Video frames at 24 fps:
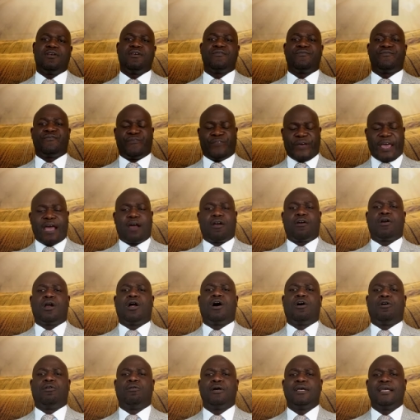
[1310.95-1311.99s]

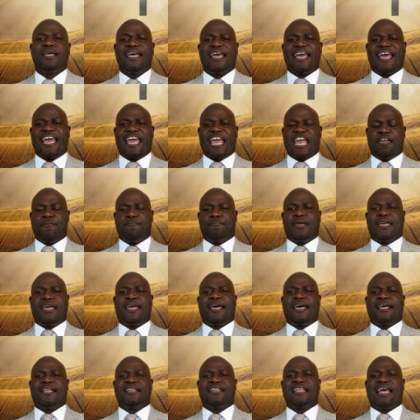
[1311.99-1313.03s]
Pharaoh, a
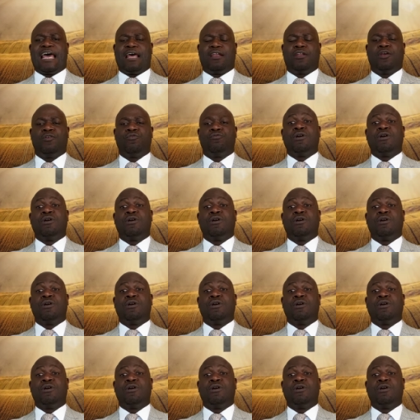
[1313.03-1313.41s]
man that